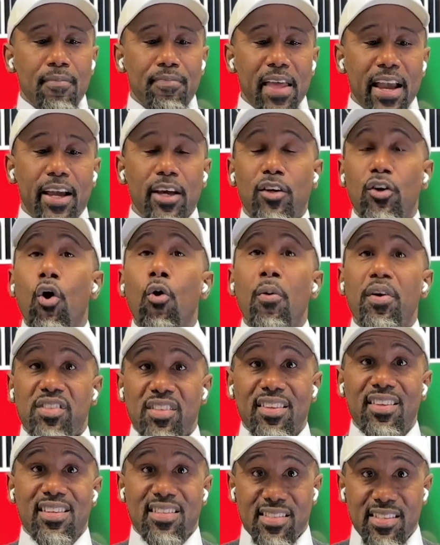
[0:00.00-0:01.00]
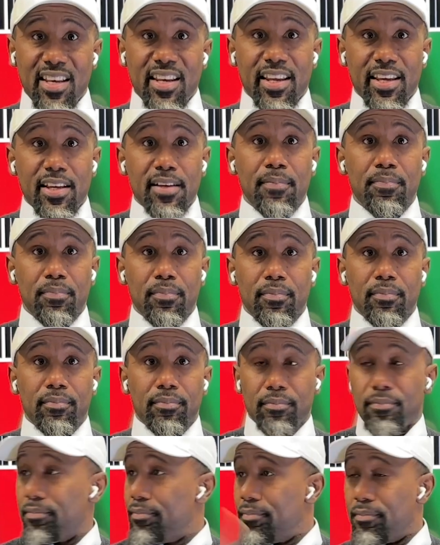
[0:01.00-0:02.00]
They could go into the city
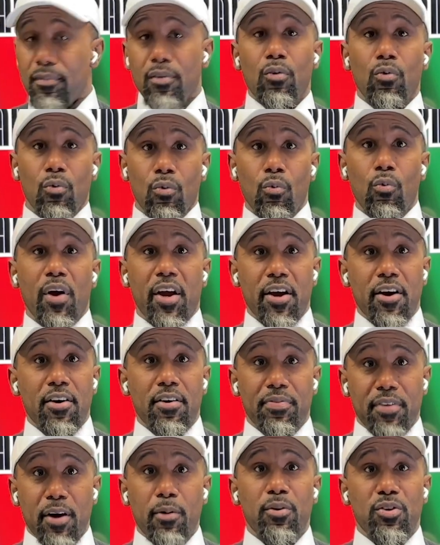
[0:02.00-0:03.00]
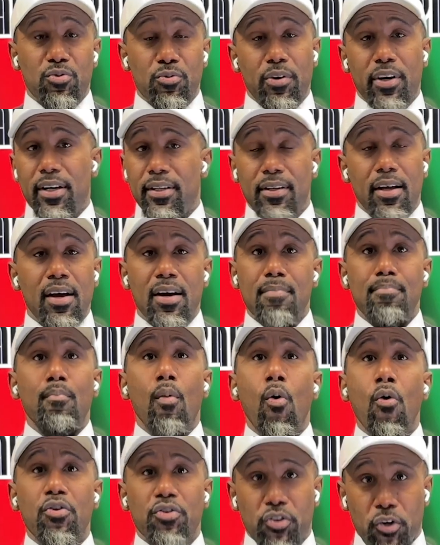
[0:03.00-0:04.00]
where there was what?
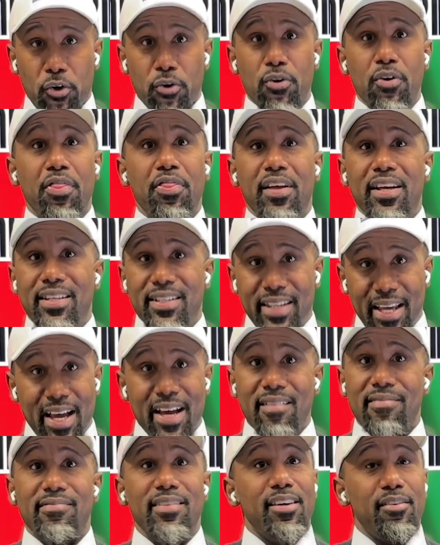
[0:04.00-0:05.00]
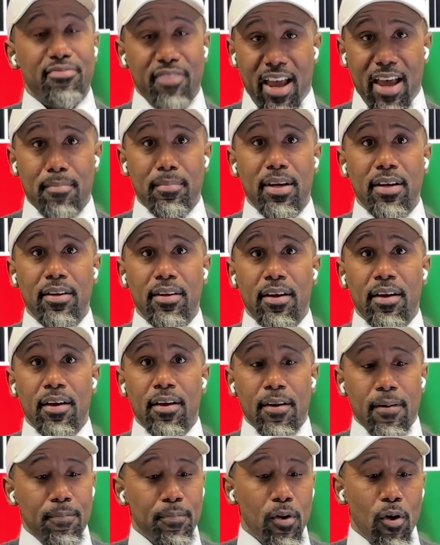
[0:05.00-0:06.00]
More dearth and death and famine,
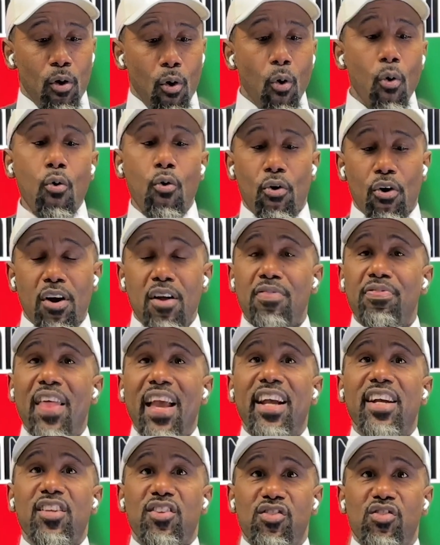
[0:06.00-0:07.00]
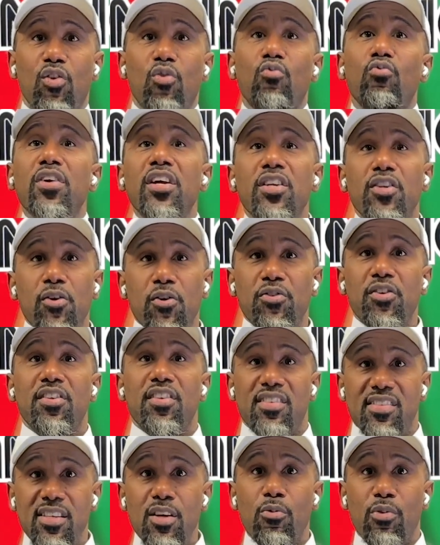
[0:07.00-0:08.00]
or they could surrender to
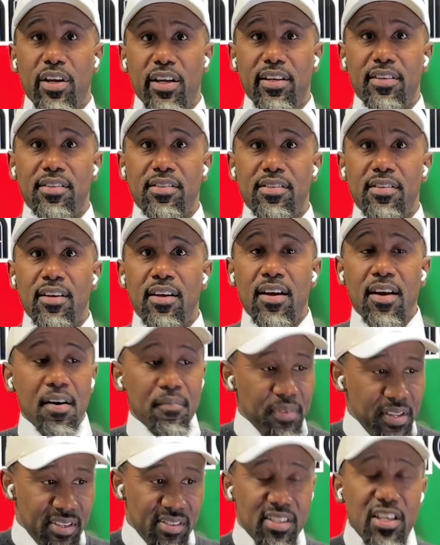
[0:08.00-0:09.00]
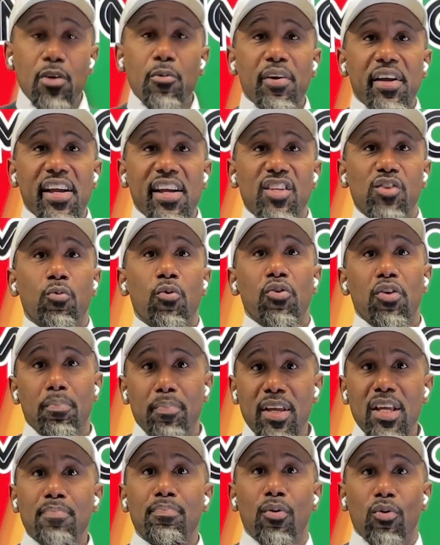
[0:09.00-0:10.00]
the Syrians. The Syrians were the
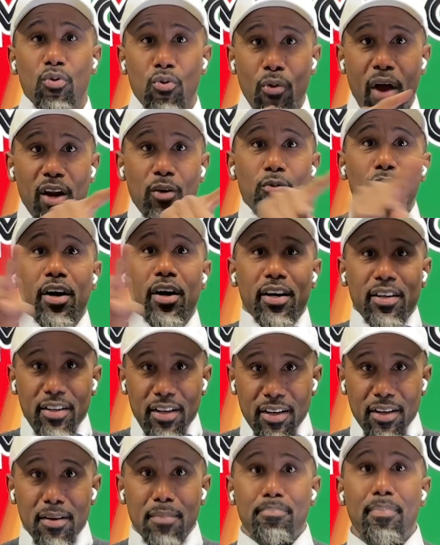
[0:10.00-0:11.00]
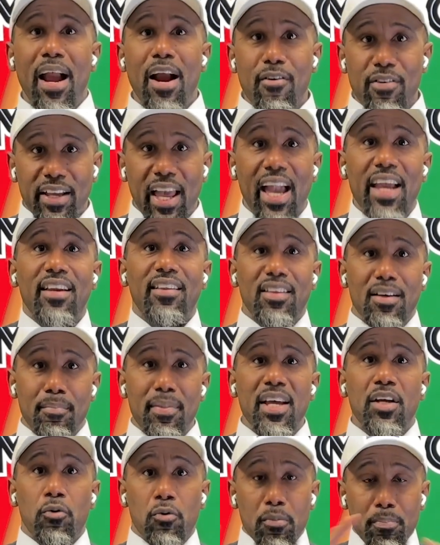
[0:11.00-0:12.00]
people who had what? Barricaded them
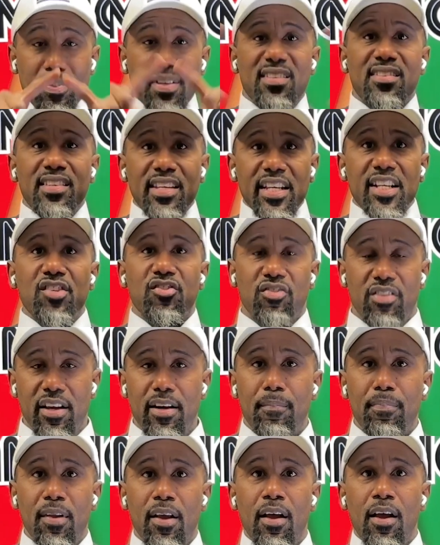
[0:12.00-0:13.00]
in or besieged them.